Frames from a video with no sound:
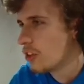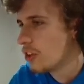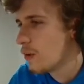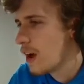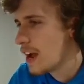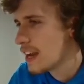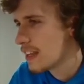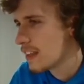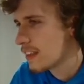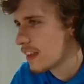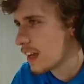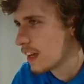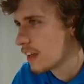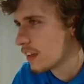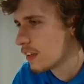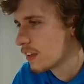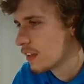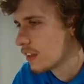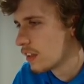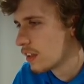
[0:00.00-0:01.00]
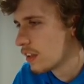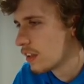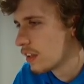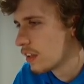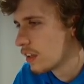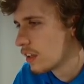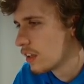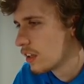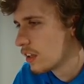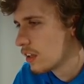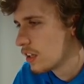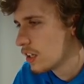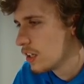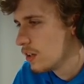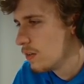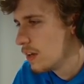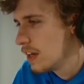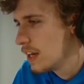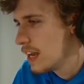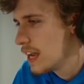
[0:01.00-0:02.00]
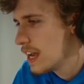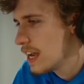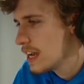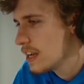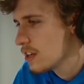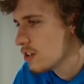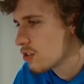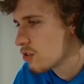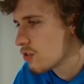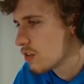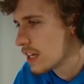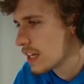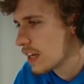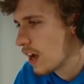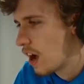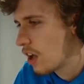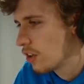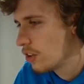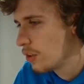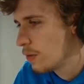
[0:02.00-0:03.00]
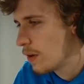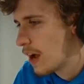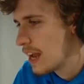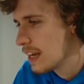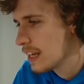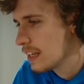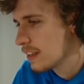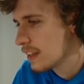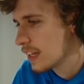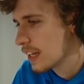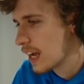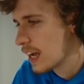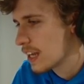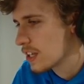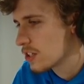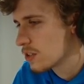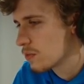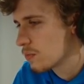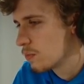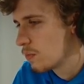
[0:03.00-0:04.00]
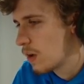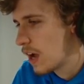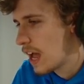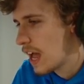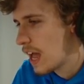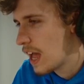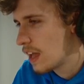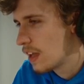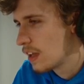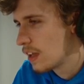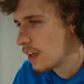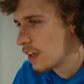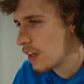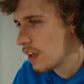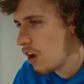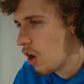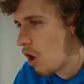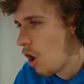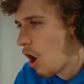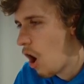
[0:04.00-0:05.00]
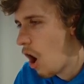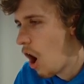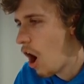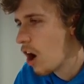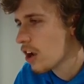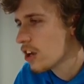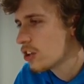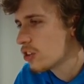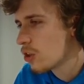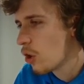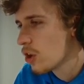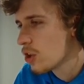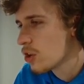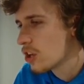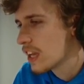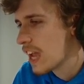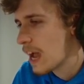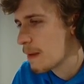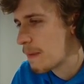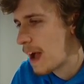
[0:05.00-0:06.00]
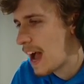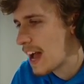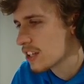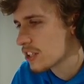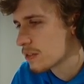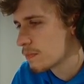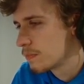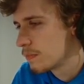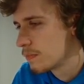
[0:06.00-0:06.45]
do anything. You literally can't do anything. I swear. Oh, you thought you could get past...